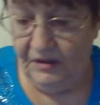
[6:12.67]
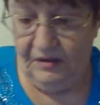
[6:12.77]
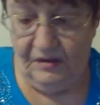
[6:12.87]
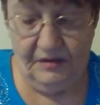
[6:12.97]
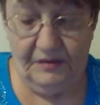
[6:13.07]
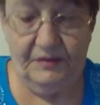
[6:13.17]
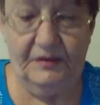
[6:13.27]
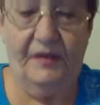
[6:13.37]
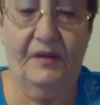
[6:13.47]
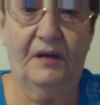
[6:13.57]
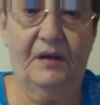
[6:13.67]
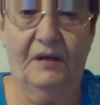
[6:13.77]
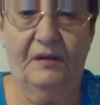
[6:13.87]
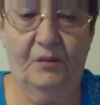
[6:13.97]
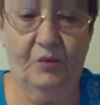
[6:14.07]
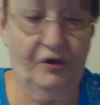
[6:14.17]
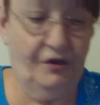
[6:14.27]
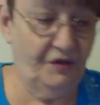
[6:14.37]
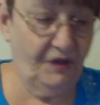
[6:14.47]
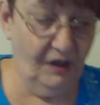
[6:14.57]
And then I end up not
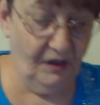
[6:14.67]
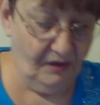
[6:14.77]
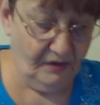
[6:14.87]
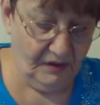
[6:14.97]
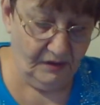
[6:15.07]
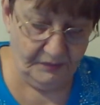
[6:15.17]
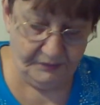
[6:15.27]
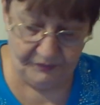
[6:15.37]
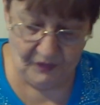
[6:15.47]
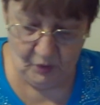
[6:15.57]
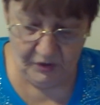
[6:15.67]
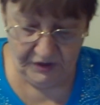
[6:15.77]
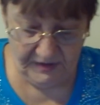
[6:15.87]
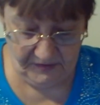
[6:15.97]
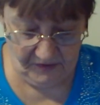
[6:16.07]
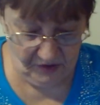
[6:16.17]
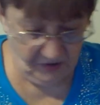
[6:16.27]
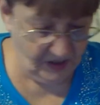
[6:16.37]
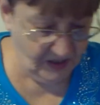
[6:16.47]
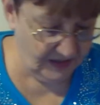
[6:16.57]
using anything, which is
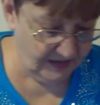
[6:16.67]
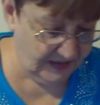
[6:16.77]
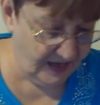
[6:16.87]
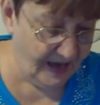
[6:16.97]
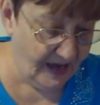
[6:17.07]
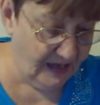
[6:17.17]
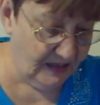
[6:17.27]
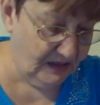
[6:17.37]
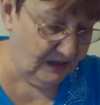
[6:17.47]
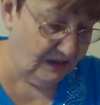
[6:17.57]
very sad.